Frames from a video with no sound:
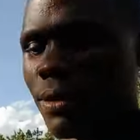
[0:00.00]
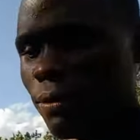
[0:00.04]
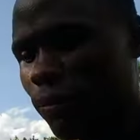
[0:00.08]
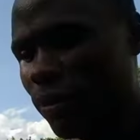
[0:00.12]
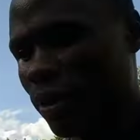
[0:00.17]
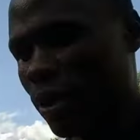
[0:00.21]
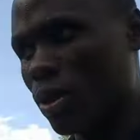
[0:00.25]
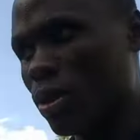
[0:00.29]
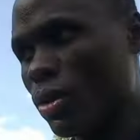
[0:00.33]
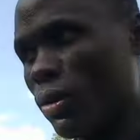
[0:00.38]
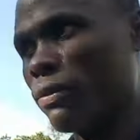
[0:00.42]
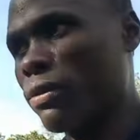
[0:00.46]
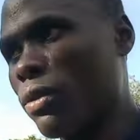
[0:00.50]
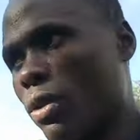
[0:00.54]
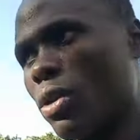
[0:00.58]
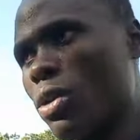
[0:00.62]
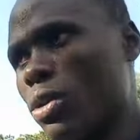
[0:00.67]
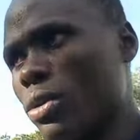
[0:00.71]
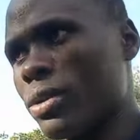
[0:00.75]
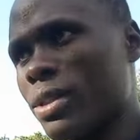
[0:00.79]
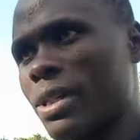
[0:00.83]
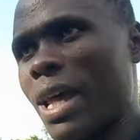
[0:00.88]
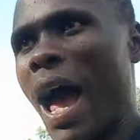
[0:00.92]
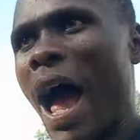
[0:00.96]
video, of
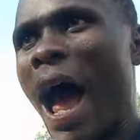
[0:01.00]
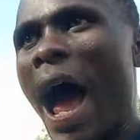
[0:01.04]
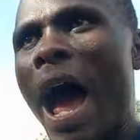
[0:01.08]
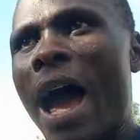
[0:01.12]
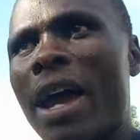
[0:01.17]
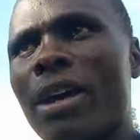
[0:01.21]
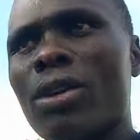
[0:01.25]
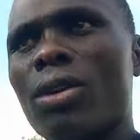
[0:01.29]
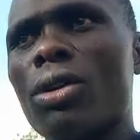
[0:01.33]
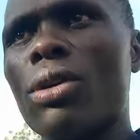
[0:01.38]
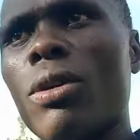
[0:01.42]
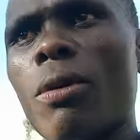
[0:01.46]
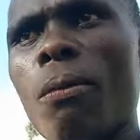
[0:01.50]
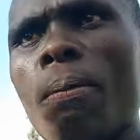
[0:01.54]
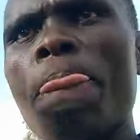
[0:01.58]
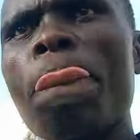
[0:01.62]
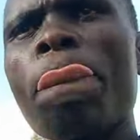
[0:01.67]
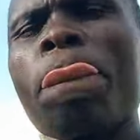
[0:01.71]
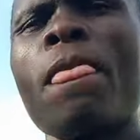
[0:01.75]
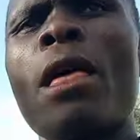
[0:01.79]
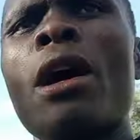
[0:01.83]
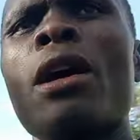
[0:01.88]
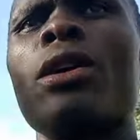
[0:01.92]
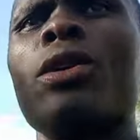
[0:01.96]
course. I know
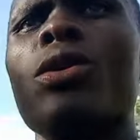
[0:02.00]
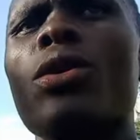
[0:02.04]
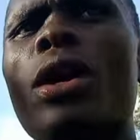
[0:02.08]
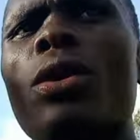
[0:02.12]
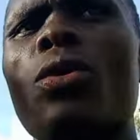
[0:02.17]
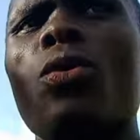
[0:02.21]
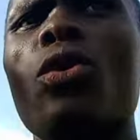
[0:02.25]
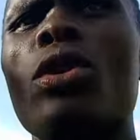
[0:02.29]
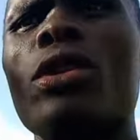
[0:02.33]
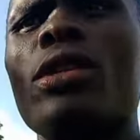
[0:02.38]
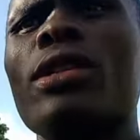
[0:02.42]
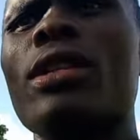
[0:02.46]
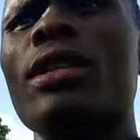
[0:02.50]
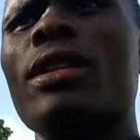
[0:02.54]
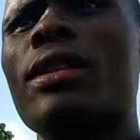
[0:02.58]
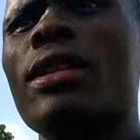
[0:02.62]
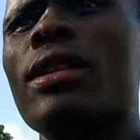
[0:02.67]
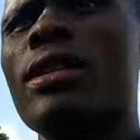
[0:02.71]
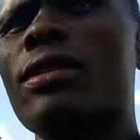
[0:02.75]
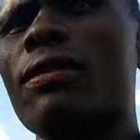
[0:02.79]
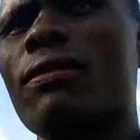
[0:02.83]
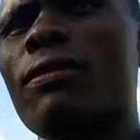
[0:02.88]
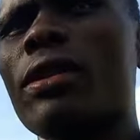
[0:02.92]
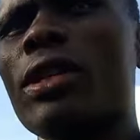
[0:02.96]
you are watching
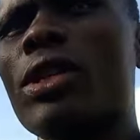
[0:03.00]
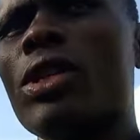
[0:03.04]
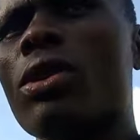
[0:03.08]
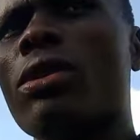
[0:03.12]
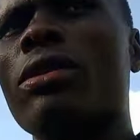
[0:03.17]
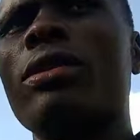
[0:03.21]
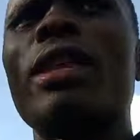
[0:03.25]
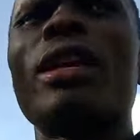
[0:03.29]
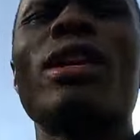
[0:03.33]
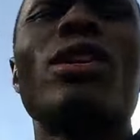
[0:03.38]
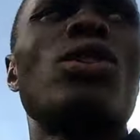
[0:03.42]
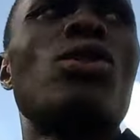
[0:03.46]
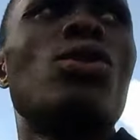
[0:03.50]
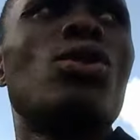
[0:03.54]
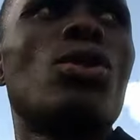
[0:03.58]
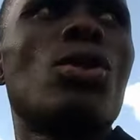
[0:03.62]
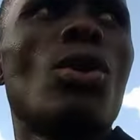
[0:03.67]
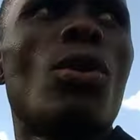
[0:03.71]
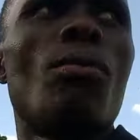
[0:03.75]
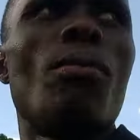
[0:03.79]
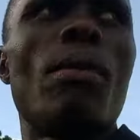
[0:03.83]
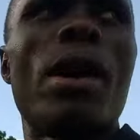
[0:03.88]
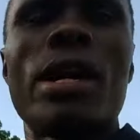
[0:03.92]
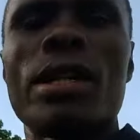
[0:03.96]
this video. Thank you
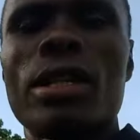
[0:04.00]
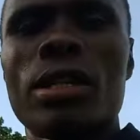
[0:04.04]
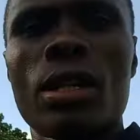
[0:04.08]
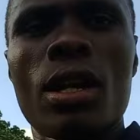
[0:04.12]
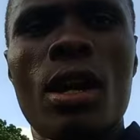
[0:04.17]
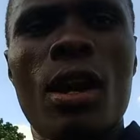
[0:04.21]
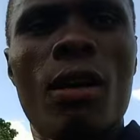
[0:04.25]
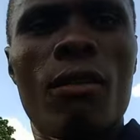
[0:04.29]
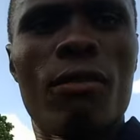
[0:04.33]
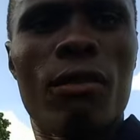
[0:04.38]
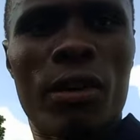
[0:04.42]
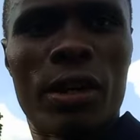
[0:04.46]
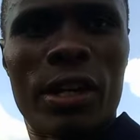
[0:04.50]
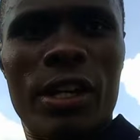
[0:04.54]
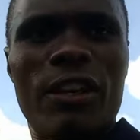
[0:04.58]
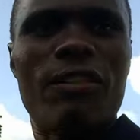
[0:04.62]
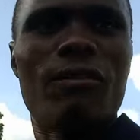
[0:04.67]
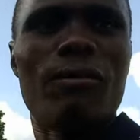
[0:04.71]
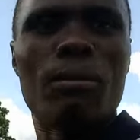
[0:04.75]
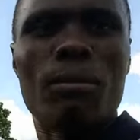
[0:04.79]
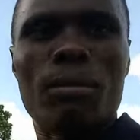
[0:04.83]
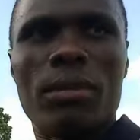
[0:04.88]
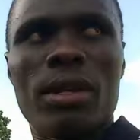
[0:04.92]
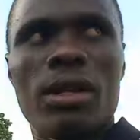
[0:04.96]
so much for
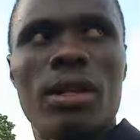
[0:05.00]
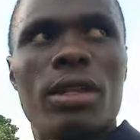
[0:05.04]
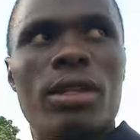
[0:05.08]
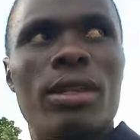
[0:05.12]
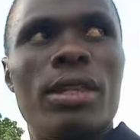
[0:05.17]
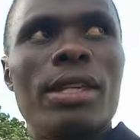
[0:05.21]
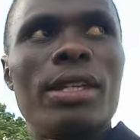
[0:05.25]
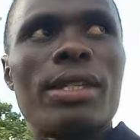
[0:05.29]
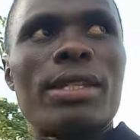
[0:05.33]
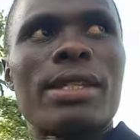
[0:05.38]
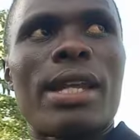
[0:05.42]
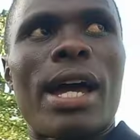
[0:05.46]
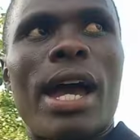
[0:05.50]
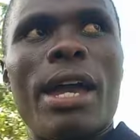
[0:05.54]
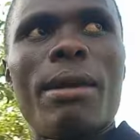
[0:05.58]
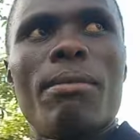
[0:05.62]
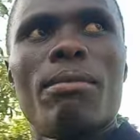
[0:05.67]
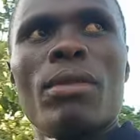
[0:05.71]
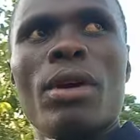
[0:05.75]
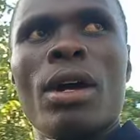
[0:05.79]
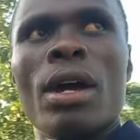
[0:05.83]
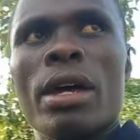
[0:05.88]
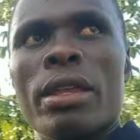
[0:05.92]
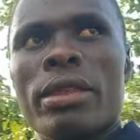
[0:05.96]
giving me this time.
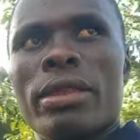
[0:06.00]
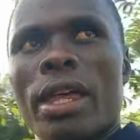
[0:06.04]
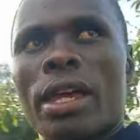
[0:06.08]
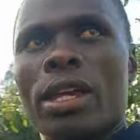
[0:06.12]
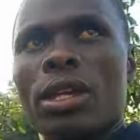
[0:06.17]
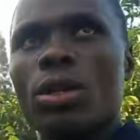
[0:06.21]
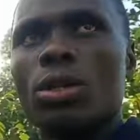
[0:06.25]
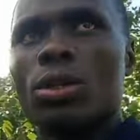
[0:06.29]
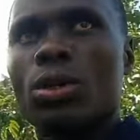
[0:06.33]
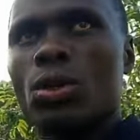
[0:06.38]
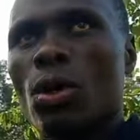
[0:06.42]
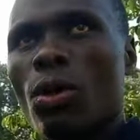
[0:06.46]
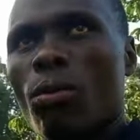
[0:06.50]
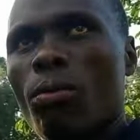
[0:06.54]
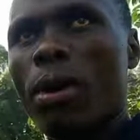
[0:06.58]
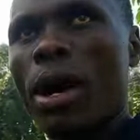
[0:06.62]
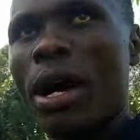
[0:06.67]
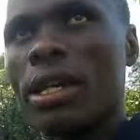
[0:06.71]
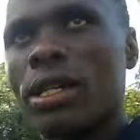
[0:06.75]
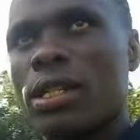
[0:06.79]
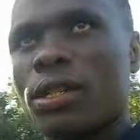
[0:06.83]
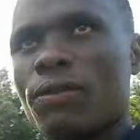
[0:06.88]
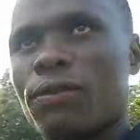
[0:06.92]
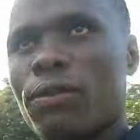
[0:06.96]
Thank you so
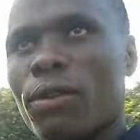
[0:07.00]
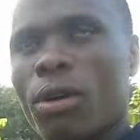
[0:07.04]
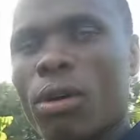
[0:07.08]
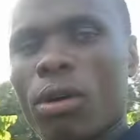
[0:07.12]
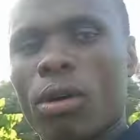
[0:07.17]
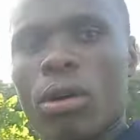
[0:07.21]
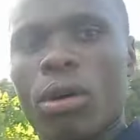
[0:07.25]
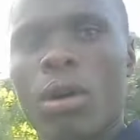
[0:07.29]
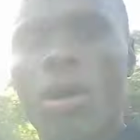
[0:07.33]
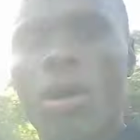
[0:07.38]
much for,